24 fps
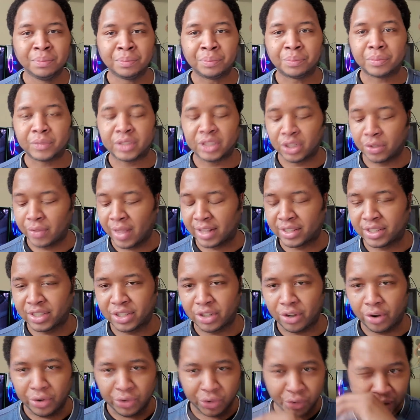So that's Star
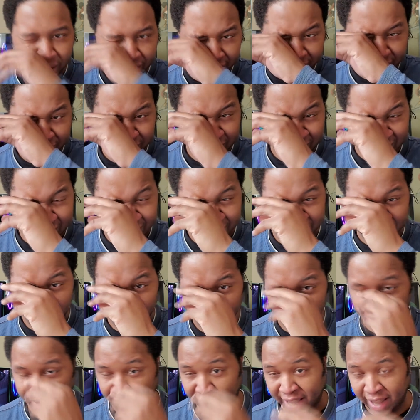Trek. I don't think
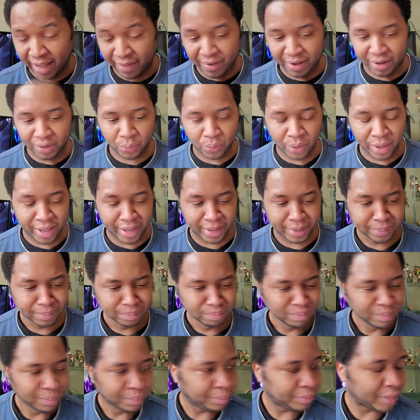I gave that away.
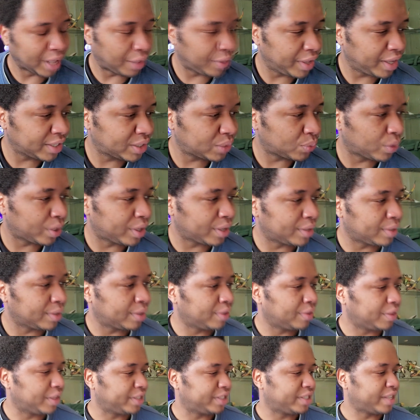Now this one,
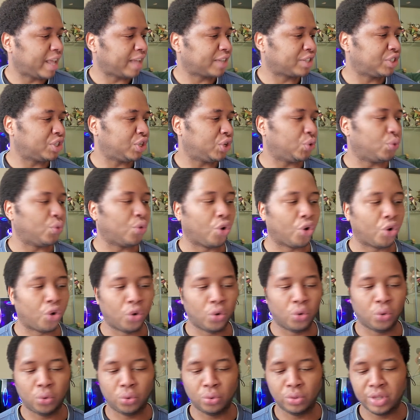these next two are
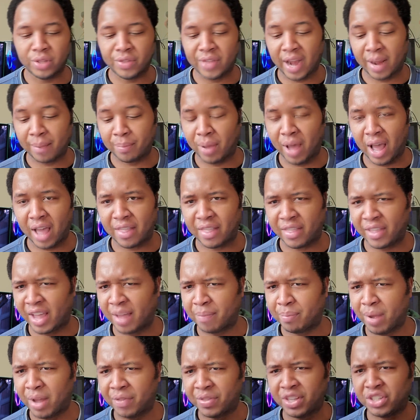old. I think I
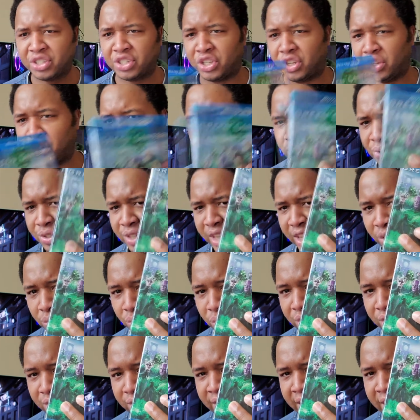bought these used, like
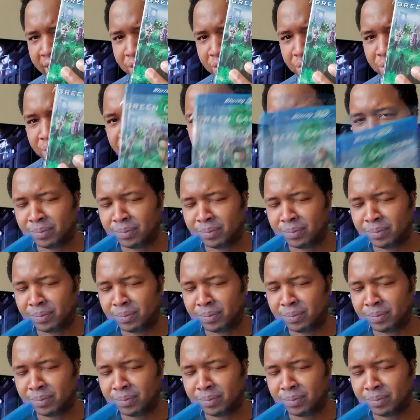Green Lantern.